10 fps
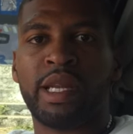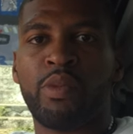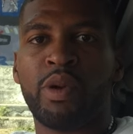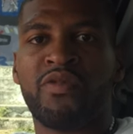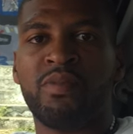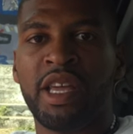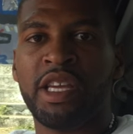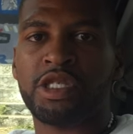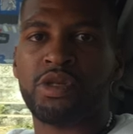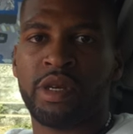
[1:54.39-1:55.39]
Then I went from
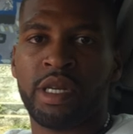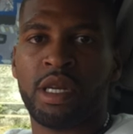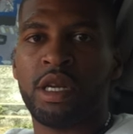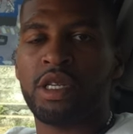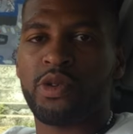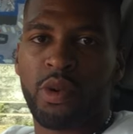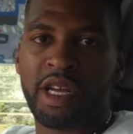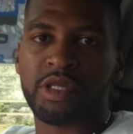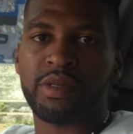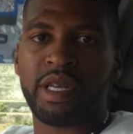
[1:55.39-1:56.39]
Eastern to
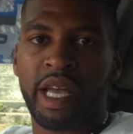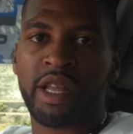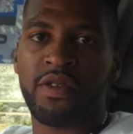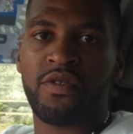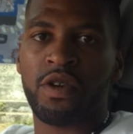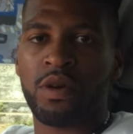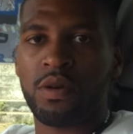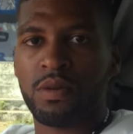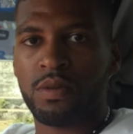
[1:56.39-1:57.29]
Western to Eddyville.